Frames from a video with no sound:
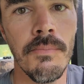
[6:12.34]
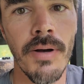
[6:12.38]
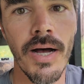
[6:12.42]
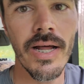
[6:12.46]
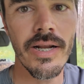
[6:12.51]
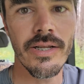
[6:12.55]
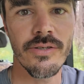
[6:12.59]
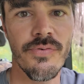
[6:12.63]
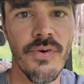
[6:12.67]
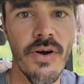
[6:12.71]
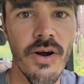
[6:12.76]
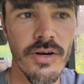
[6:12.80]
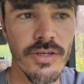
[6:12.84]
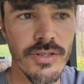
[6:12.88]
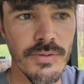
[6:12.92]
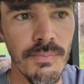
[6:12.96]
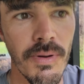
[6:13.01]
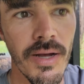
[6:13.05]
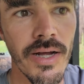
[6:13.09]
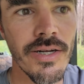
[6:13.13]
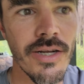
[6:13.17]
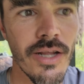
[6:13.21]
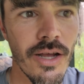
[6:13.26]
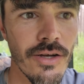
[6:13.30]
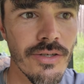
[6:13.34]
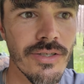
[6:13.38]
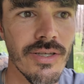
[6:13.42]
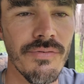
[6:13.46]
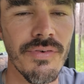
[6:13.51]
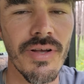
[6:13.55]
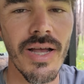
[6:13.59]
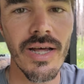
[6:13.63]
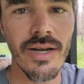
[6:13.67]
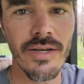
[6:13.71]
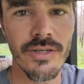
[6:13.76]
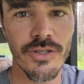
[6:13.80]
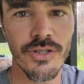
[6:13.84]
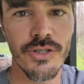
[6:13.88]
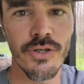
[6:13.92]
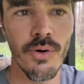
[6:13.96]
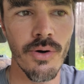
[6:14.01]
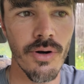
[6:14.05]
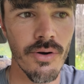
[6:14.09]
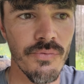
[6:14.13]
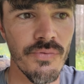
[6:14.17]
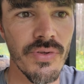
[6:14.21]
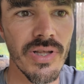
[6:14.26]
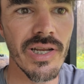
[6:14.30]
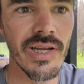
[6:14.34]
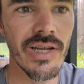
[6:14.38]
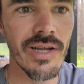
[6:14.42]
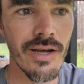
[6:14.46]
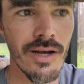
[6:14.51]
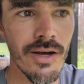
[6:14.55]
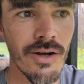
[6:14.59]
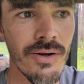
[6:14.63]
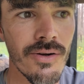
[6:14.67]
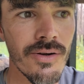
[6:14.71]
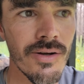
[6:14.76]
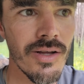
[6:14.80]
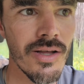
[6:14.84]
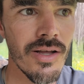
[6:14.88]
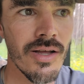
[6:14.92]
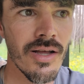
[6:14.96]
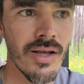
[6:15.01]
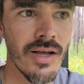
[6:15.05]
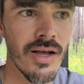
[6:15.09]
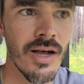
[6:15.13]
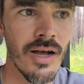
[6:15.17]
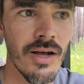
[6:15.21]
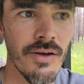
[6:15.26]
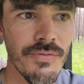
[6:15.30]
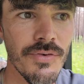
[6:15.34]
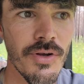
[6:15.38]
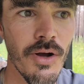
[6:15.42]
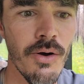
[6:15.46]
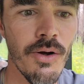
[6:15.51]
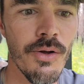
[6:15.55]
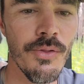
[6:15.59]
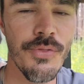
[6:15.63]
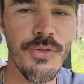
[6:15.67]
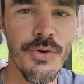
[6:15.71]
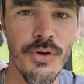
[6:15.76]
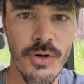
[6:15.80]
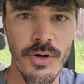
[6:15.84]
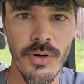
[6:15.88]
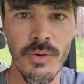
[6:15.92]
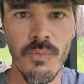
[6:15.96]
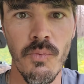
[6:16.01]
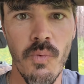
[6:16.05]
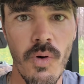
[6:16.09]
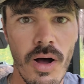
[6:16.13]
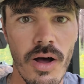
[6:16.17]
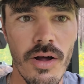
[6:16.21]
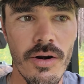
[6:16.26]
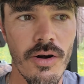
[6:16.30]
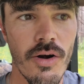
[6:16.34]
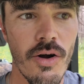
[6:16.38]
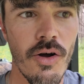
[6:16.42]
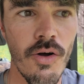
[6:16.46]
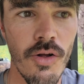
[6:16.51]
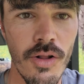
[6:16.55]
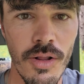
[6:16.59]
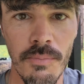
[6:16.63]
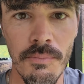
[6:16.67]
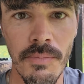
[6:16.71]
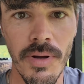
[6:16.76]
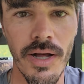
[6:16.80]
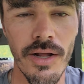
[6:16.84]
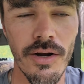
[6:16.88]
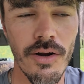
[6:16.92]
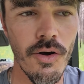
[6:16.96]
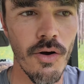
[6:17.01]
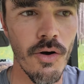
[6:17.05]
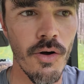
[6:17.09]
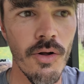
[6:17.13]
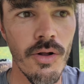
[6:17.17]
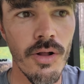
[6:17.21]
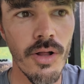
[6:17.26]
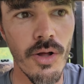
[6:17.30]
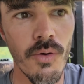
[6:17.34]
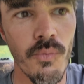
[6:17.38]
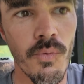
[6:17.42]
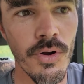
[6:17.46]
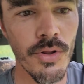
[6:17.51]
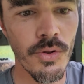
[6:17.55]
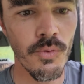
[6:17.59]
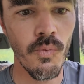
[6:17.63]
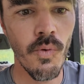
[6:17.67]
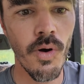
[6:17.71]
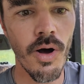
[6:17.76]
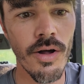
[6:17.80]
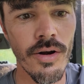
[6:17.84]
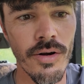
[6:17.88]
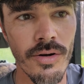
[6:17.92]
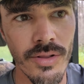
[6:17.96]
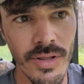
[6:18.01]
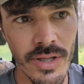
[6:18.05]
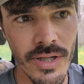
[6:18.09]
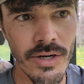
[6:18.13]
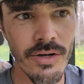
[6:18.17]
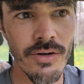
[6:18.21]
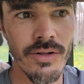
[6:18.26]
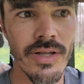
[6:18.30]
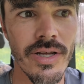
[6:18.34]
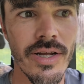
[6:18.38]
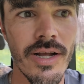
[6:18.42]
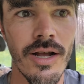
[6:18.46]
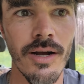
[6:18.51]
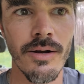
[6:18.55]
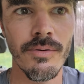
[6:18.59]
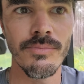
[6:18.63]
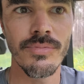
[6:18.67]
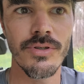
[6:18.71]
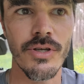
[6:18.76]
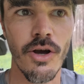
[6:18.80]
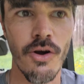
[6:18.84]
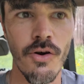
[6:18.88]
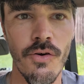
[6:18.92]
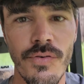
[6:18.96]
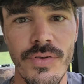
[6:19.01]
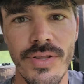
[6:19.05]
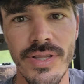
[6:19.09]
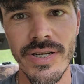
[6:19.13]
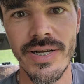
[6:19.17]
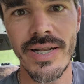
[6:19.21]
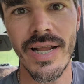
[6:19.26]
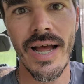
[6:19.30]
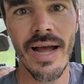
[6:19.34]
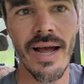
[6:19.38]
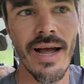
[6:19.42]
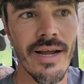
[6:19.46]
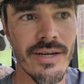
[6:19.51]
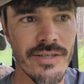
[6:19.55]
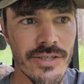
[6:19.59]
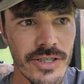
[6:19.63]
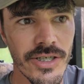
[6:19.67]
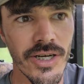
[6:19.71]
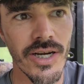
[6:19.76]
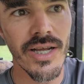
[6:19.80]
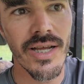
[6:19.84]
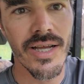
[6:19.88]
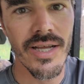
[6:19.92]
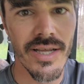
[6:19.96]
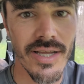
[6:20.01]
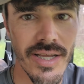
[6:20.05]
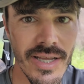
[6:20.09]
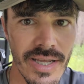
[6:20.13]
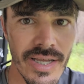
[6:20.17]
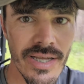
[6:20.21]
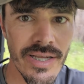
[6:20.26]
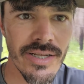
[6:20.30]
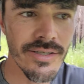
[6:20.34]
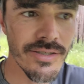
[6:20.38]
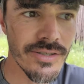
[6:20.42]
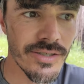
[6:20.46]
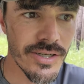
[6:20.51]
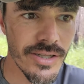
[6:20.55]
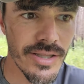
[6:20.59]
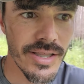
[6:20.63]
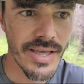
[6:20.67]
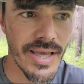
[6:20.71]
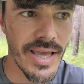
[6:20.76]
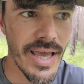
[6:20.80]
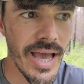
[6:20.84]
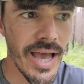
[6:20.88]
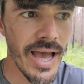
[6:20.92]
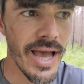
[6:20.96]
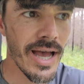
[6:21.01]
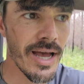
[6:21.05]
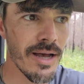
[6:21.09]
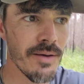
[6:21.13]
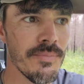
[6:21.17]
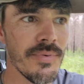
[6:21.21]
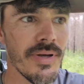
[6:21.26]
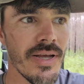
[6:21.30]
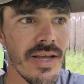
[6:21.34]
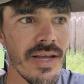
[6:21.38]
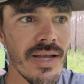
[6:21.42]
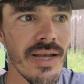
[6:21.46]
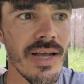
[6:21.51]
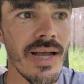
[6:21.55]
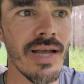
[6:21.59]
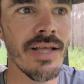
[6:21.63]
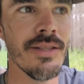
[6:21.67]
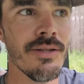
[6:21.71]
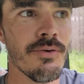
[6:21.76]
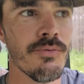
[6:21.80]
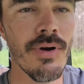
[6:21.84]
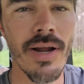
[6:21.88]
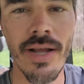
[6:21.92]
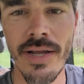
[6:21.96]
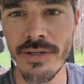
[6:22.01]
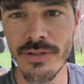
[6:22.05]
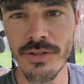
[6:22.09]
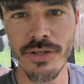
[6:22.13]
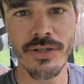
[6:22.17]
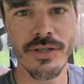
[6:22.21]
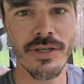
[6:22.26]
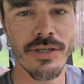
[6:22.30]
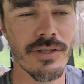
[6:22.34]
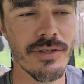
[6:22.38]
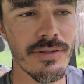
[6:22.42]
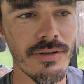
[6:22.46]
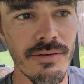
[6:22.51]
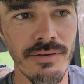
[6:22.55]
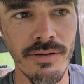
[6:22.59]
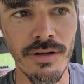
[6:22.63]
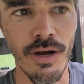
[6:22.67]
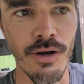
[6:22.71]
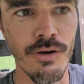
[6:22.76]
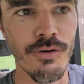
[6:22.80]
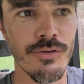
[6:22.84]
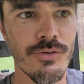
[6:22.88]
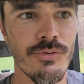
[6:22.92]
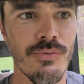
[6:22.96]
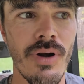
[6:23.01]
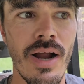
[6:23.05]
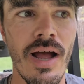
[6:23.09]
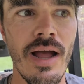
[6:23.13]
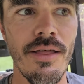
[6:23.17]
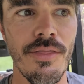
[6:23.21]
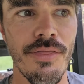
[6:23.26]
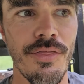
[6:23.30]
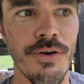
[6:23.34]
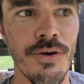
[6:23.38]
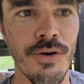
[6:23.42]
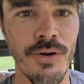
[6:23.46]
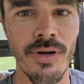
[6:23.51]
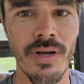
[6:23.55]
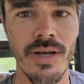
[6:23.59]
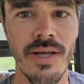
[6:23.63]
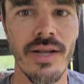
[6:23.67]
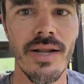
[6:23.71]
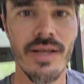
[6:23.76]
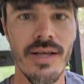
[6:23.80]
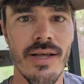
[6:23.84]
But as far as mud goes, I've got a short video of going through a water hole, a mud hole, where the water literally comes over the dash into the cab and the Ranger just goes right through it.